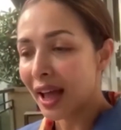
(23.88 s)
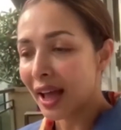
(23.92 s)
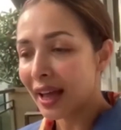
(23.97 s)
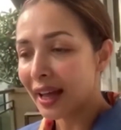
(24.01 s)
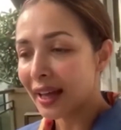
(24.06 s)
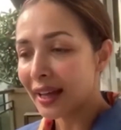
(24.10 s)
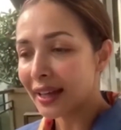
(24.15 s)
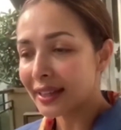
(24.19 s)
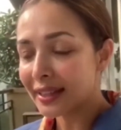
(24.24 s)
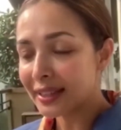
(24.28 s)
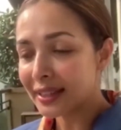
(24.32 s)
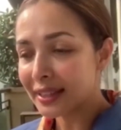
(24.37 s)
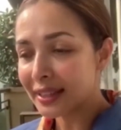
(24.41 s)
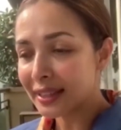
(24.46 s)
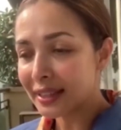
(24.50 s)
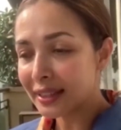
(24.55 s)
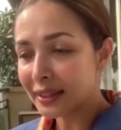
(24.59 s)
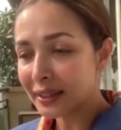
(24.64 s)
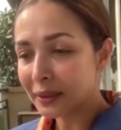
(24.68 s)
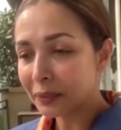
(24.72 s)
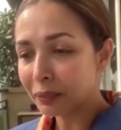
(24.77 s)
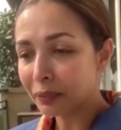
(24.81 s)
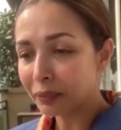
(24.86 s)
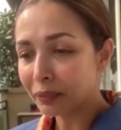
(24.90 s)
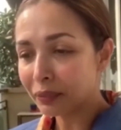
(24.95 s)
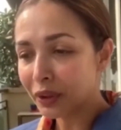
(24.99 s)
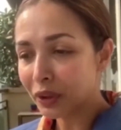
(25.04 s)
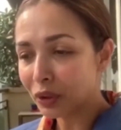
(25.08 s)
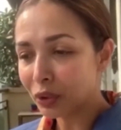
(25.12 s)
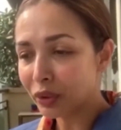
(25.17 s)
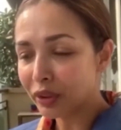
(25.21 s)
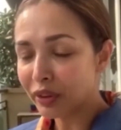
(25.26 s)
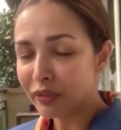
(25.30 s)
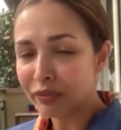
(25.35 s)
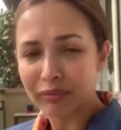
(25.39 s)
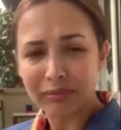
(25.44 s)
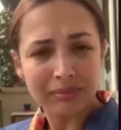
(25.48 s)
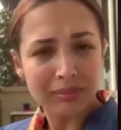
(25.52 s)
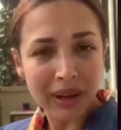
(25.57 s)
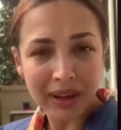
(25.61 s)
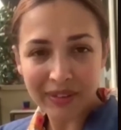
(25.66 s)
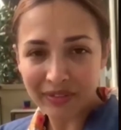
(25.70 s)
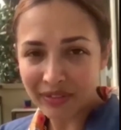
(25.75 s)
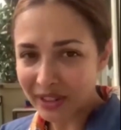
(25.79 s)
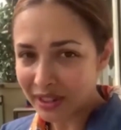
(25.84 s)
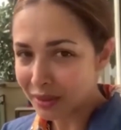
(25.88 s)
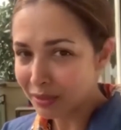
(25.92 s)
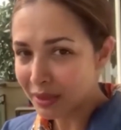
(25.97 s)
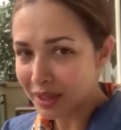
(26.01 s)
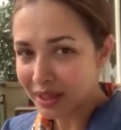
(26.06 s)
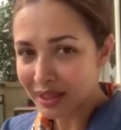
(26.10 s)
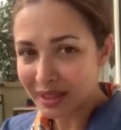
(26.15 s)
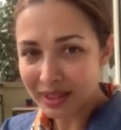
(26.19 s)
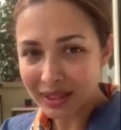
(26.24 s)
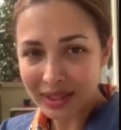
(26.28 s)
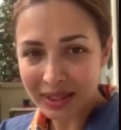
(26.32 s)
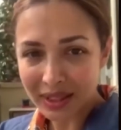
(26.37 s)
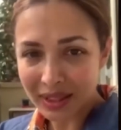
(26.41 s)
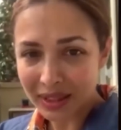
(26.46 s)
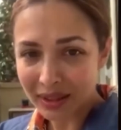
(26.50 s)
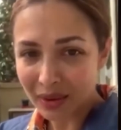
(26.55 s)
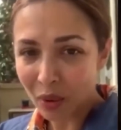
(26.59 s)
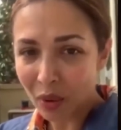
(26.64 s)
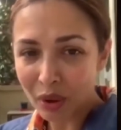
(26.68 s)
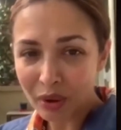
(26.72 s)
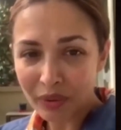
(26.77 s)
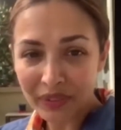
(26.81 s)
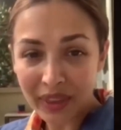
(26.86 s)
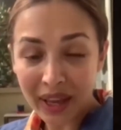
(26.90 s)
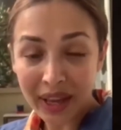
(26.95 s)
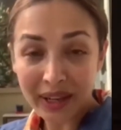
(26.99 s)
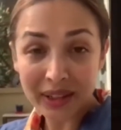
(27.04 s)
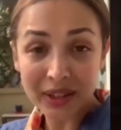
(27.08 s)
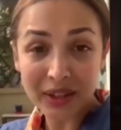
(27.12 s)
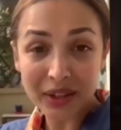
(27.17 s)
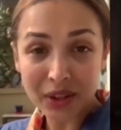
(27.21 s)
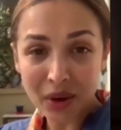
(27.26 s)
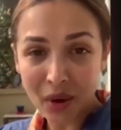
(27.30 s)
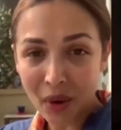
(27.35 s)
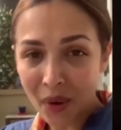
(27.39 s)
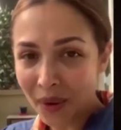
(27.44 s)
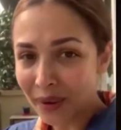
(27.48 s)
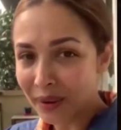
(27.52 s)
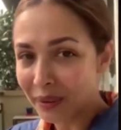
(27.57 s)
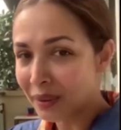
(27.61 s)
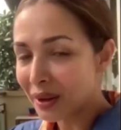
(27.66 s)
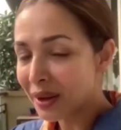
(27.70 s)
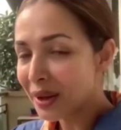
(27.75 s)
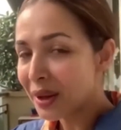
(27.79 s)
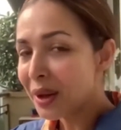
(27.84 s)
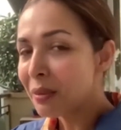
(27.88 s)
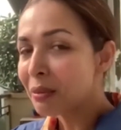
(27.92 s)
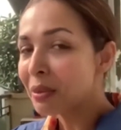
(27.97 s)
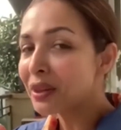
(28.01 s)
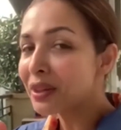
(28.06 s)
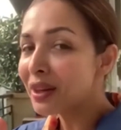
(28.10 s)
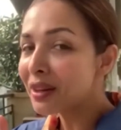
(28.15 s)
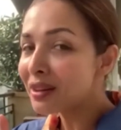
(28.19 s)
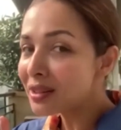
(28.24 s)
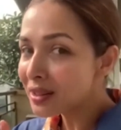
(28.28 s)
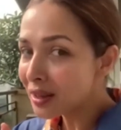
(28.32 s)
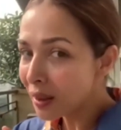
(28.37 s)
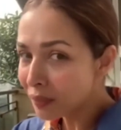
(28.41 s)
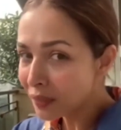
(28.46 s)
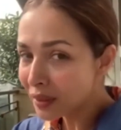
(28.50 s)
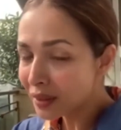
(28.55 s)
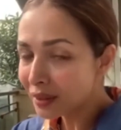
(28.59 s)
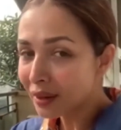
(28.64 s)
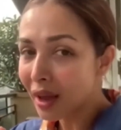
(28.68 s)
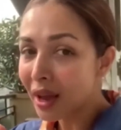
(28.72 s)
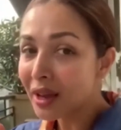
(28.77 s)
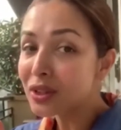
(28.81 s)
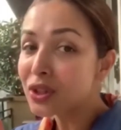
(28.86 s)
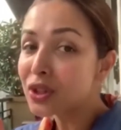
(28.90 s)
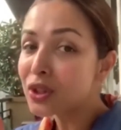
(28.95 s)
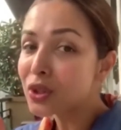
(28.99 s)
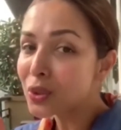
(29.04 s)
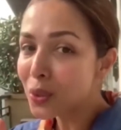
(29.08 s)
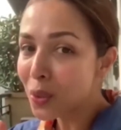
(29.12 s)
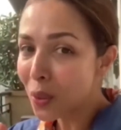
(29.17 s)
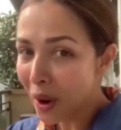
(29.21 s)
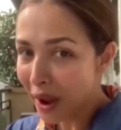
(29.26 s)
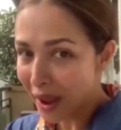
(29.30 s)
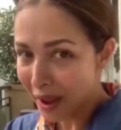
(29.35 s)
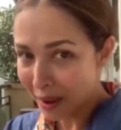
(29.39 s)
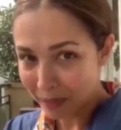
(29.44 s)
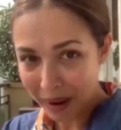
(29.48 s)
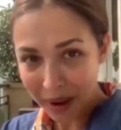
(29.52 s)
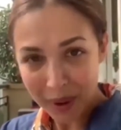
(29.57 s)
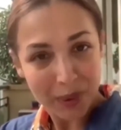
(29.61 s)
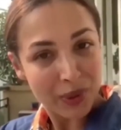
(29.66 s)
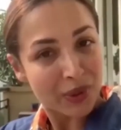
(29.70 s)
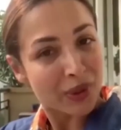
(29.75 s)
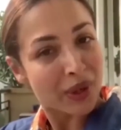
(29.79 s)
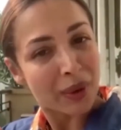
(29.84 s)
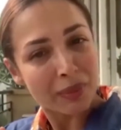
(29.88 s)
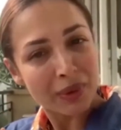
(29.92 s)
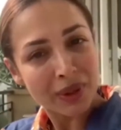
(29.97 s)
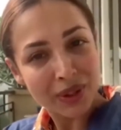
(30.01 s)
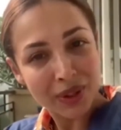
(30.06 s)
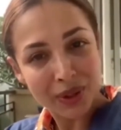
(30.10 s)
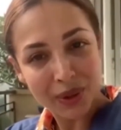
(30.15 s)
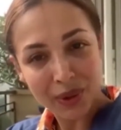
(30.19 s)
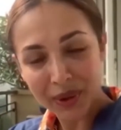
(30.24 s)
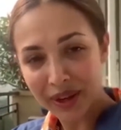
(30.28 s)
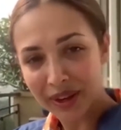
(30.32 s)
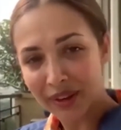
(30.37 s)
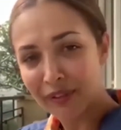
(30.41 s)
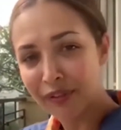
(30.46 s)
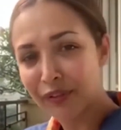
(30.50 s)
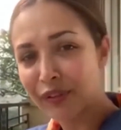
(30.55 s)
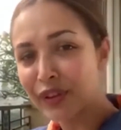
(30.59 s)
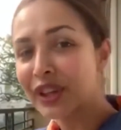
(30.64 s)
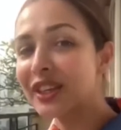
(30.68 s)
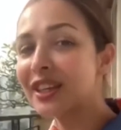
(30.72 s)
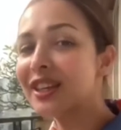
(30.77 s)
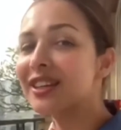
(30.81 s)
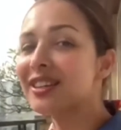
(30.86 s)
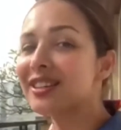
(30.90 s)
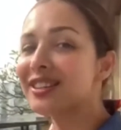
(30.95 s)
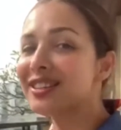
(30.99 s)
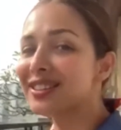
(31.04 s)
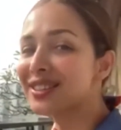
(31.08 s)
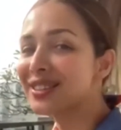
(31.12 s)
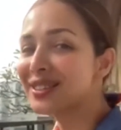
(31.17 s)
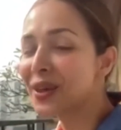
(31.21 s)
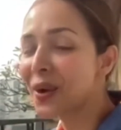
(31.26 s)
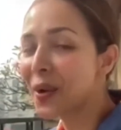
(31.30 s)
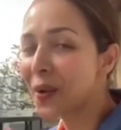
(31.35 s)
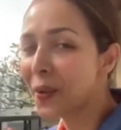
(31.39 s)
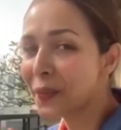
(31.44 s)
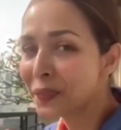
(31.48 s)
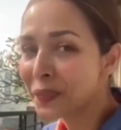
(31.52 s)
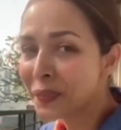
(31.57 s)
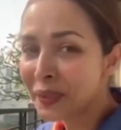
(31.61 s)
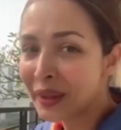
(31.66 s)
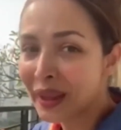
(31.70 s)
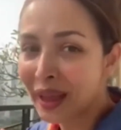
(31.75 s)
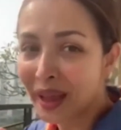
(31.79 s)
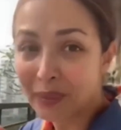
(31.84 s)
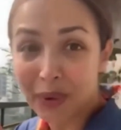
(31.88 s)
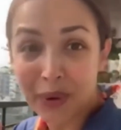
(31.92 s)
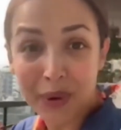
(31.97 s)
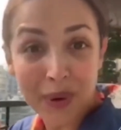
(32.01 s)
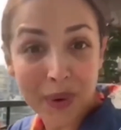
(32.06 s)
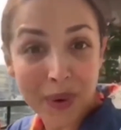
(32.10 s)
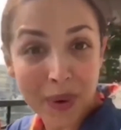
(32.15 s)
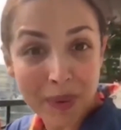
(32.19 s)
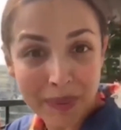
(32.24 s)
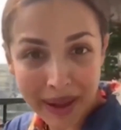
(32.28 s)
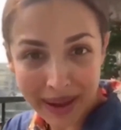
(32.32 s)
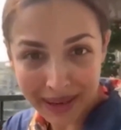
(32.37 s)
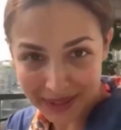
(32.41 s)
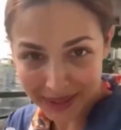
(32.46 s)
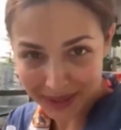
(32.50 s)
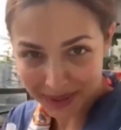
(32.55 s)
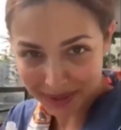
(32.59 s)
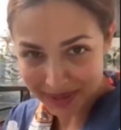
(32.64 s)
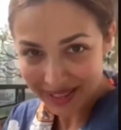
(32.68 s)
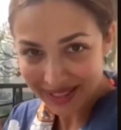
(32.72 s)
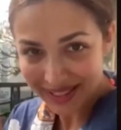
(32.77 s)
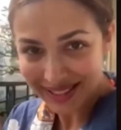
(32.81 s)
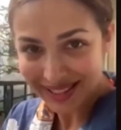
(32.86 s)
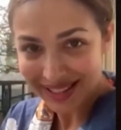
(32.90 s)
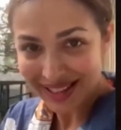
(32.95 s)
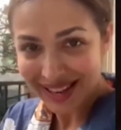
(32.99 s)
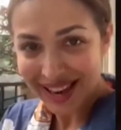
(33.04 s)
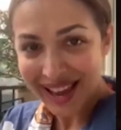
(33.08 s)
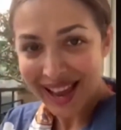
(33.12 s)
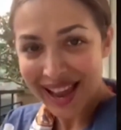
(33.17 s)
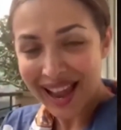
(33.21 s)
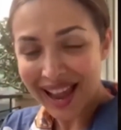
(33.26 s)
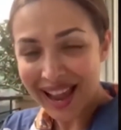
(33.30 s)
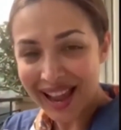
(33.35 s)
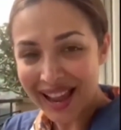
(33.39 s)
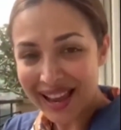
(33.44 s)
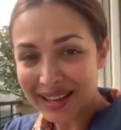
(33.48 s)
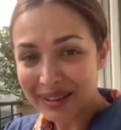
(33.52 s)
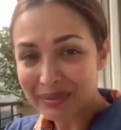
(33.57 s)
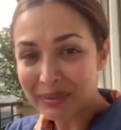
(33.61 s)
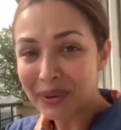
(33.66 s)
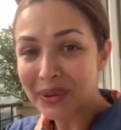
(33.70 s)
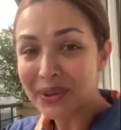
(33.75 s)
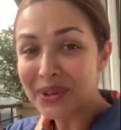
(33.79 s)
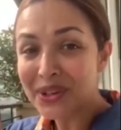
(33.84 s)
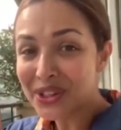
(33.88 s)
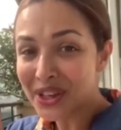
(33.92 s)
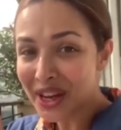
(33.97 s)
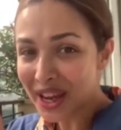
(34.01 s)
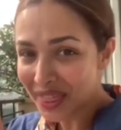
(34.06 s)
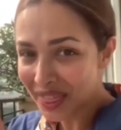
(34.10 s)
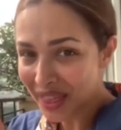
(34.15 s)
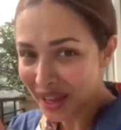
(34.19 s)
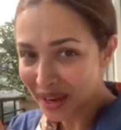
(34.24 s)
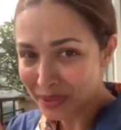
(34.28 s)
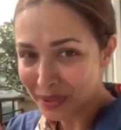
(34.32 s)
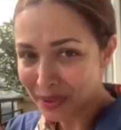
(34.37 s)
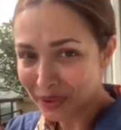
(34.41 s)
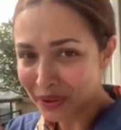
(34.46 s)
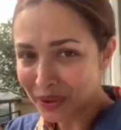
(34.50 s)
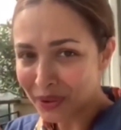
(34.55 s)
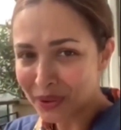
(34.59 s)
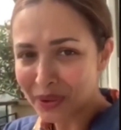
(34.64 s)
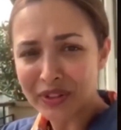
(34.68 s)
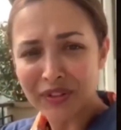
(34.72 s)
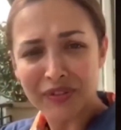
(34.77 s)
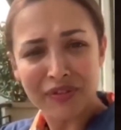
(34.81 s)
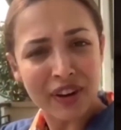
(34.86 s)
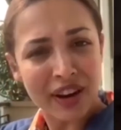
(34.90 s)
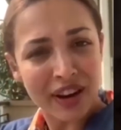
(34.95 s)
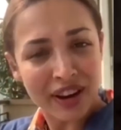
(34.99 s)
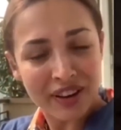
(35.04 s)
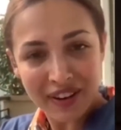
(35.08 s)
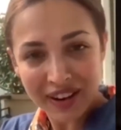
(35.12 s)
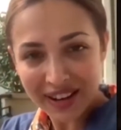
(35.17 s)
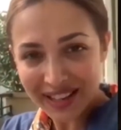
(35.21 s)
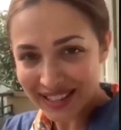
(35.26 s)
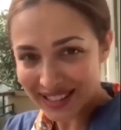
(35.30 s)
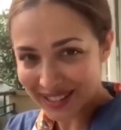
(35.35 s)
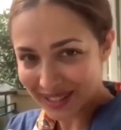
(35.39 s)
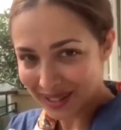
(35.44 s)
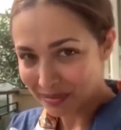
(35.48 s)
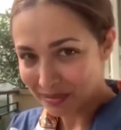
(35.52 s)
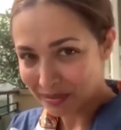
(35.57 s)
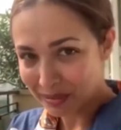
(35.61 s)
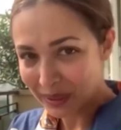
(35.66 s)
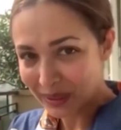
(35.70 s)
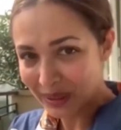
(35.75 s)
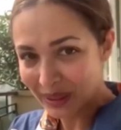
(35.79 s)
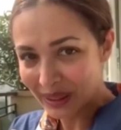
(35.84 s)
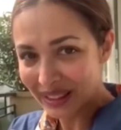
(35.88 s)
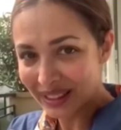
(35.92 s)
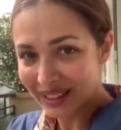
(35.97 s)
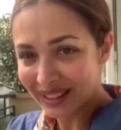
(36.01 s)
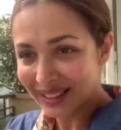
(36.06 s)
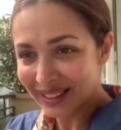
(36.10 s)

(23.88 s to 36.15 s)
and you know, my vitamins and all of that is on. But there is something that I swear by, which I've been doing for years. So I'm going to go back to it, and I'm going to share that with you. It's very, very simple.